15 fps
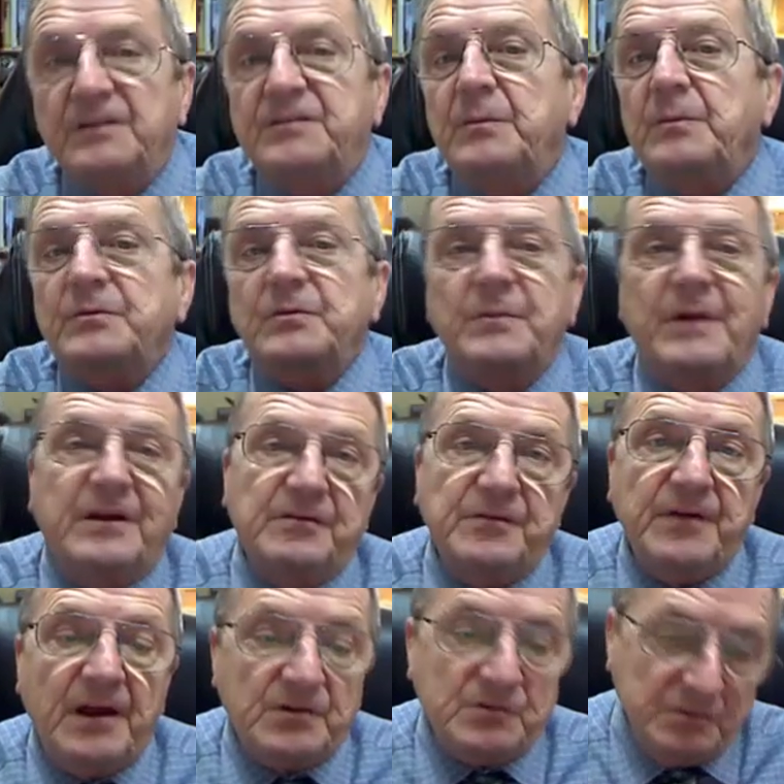similar to
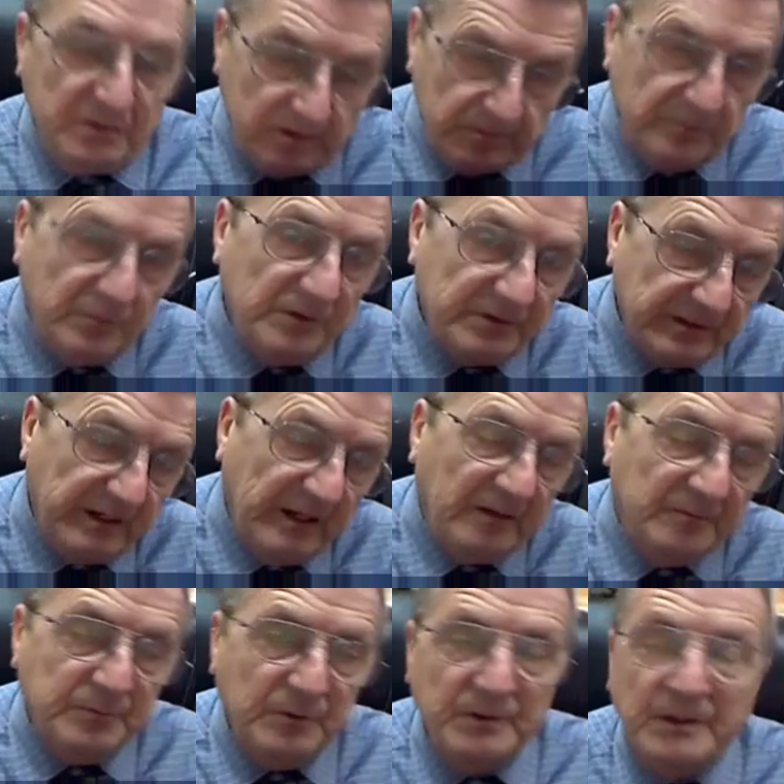manufacture, inputs and
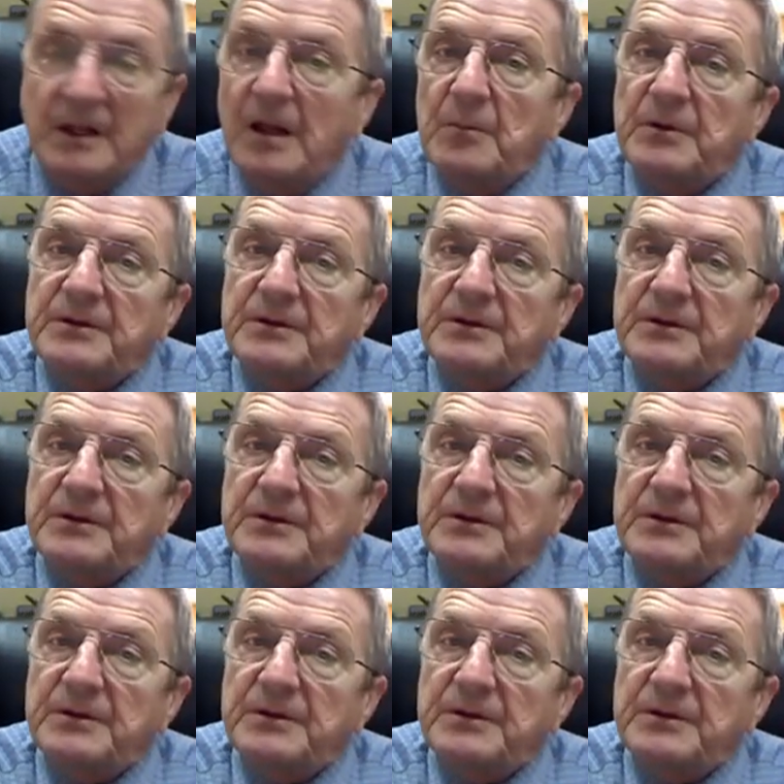outputs.